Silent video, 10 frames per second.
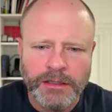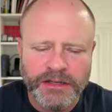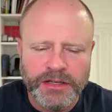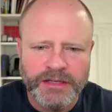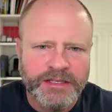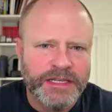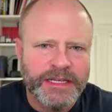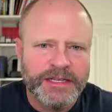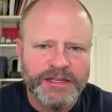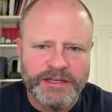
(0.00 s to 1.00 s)
You can see
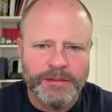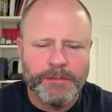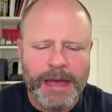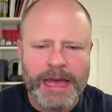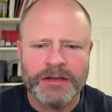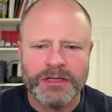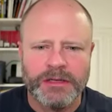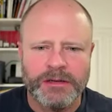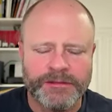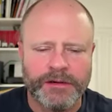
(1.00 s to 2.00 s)
his
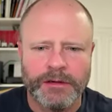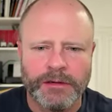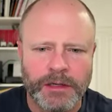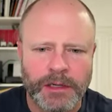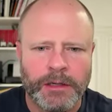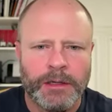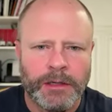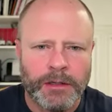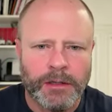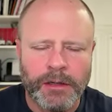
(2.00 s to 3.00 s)
passion for
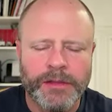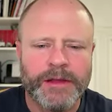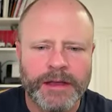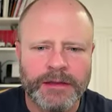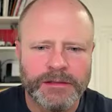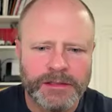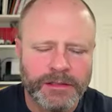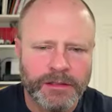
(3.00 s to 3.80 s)
all things